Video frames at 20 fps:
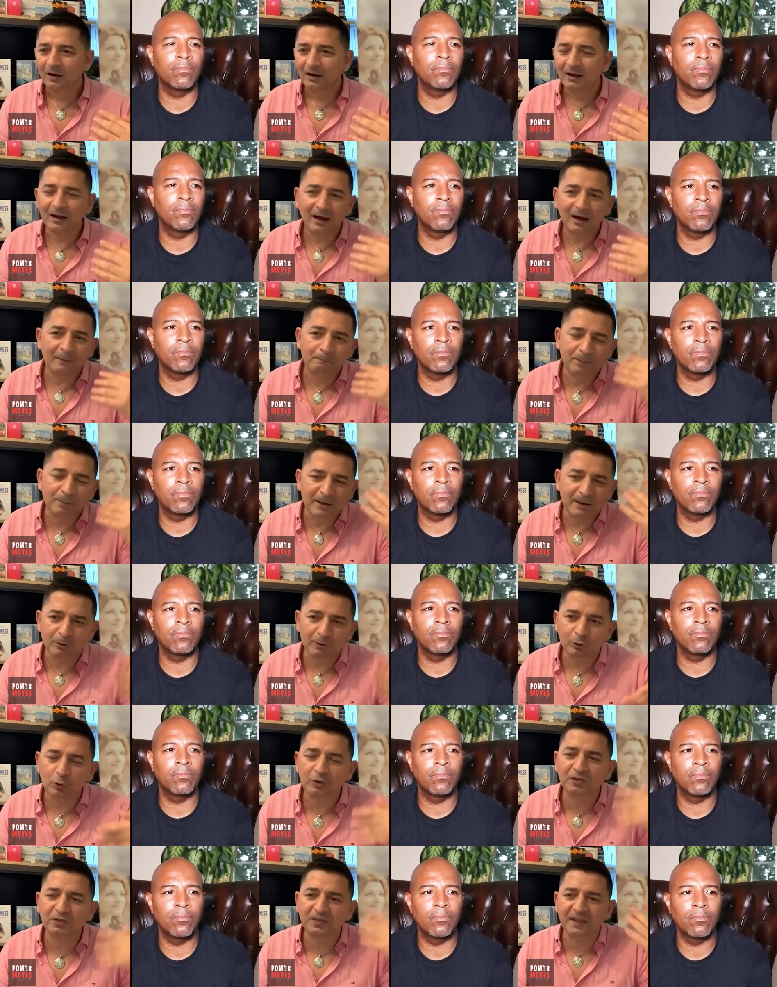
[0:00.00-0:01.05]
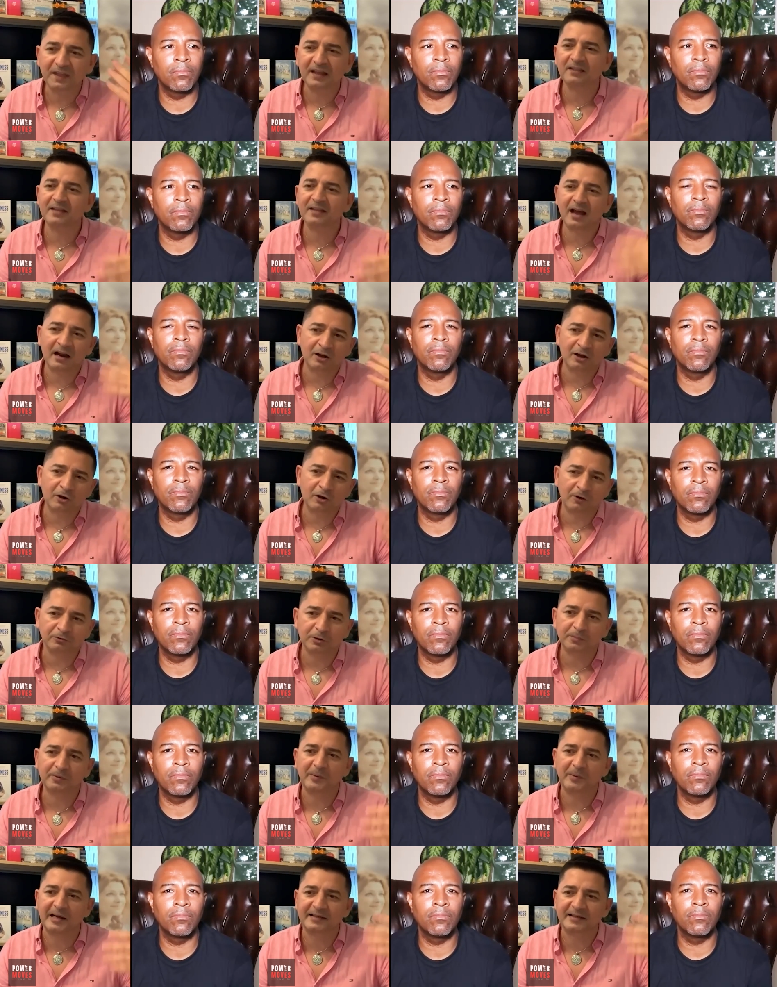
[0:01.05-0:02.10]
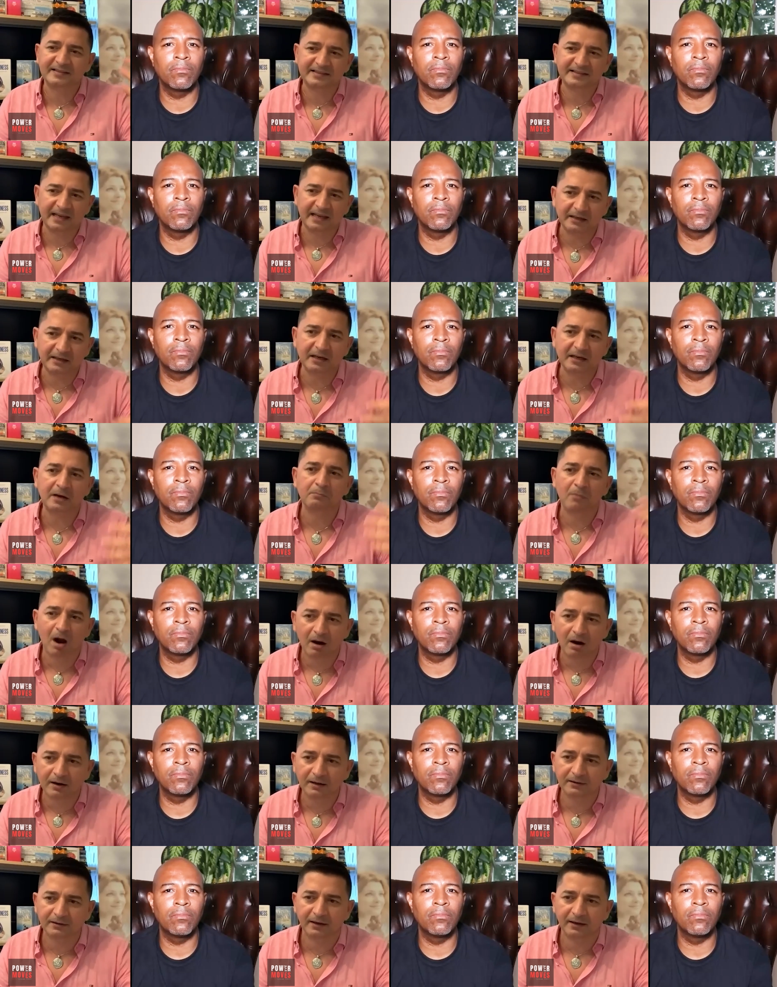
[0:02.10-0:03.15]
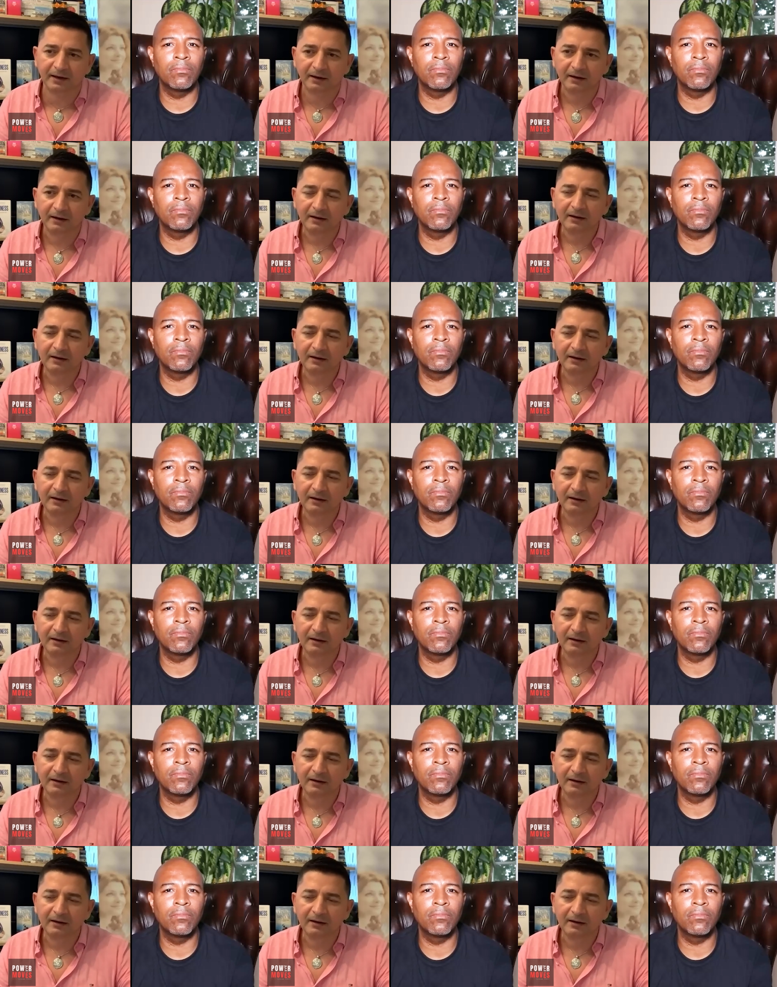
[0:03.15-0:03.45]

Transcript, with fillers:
Speaker 1: Uh, people who think they're uncomfortable about selling and marketing,